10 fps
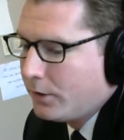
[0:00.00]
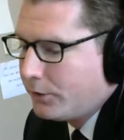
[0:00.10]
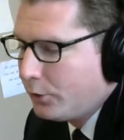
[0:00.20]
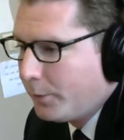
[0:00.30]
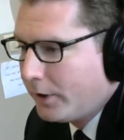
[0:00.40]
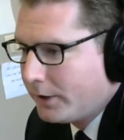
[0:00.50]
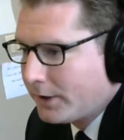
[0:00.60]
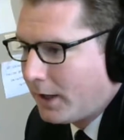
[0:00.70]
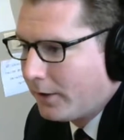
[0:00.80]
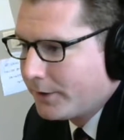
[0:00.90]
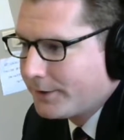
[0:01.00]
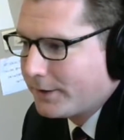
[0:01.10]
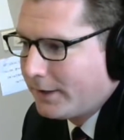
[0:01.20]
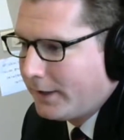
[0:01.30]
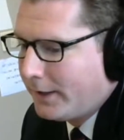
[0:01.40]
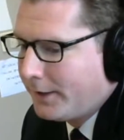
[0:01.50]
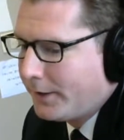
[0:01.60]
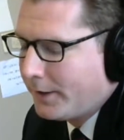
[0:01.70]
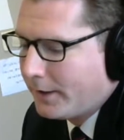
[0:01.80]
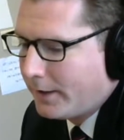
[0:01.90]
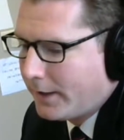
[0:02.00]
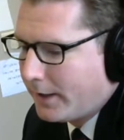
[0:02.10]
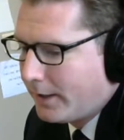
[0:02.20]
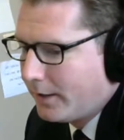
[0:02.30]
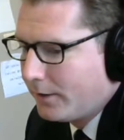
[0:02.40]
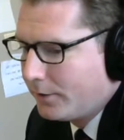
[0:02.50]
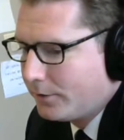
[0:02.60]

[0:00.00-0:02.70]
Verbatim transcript: two million dollars in uh,